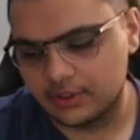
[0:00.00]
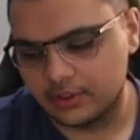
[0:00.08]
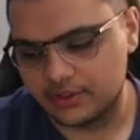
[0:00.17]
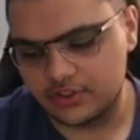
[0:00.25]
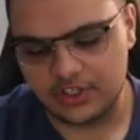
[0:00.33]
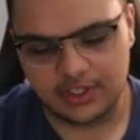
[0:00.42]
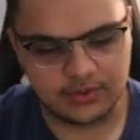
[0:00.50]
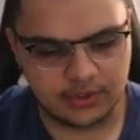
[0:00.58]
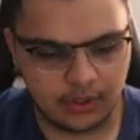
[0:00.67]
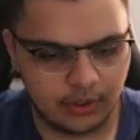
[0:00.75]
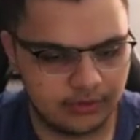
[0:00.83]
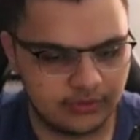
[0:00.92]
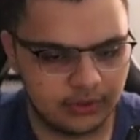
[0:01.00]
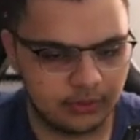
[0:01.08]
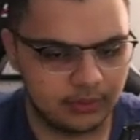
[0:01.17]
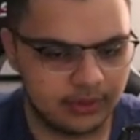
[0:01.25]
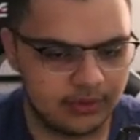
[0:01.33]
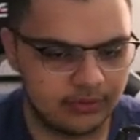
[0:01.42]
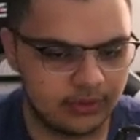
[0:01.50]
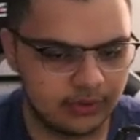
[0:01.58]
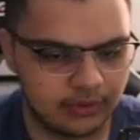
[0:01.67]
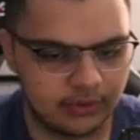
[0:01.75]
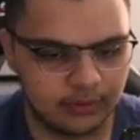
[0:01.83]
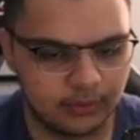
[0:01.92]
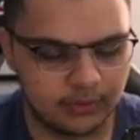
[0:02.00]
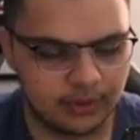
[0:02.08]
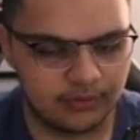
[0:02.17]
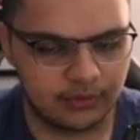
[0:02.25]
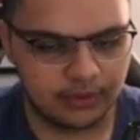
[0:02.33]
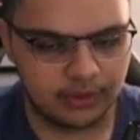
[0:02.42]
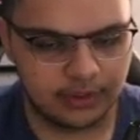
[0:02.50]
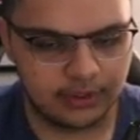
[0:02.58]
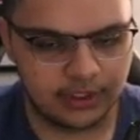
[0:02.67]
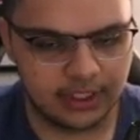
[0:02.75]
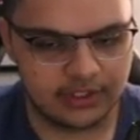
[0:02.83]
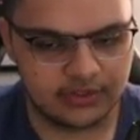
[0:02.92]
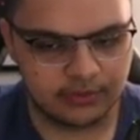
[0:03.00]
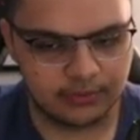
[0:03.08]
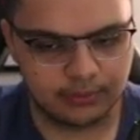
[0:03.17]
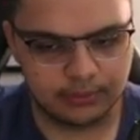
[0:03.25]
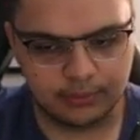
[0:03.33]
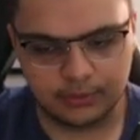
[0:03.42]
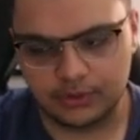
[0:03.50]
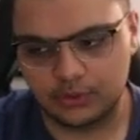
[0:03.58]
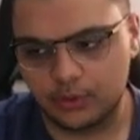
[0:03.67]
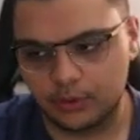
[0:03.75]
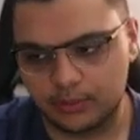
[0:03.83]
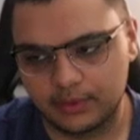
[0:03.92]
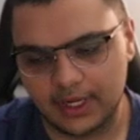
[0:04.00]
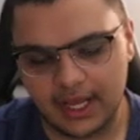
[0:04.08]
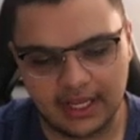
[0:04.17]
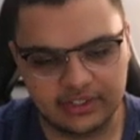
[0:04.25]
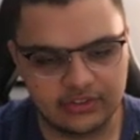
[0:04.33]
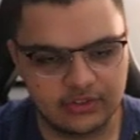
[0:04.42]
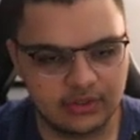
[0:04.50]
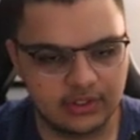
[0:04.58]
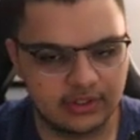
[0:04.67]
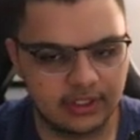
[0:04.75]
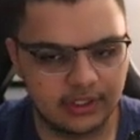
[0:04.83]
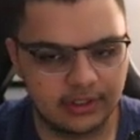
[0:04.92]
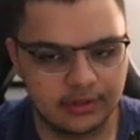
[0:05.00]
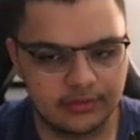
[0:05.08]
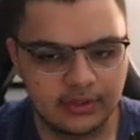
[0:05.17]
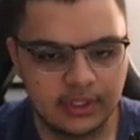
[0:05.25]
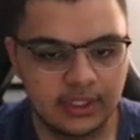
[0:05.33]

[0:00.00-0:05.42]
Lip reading: James Carville or whatever kinds of corporate hacks that you can think of.